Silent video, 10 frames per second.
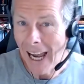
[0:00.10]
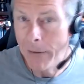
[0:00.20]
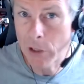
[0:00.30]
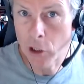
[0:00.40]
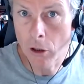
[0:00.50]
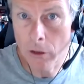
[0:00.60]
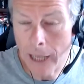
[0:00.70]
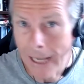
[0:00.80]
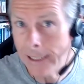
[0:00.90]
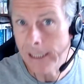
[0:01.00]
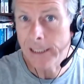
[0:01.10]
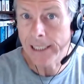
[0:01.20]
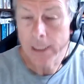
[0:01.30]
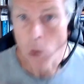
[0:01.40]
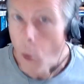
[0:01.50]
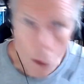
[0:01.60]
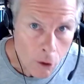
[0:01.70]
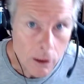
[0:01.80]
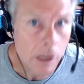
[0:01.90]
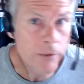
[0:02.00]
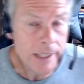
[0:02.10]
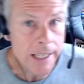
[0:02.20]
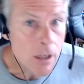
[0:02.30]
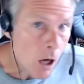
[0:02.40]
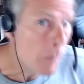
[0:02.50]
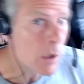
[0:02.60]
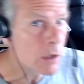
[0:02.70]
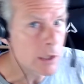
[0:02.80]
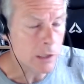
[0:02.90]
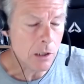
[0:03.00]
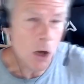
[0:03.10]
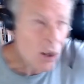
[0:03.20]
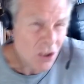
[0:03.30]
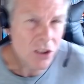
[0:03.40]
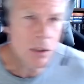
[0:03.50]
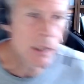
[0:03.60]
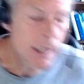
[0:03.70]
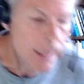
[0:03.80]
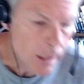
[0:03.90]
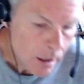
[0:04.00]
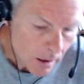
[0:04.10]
Amazon and indeed all of e-commerce is a constantly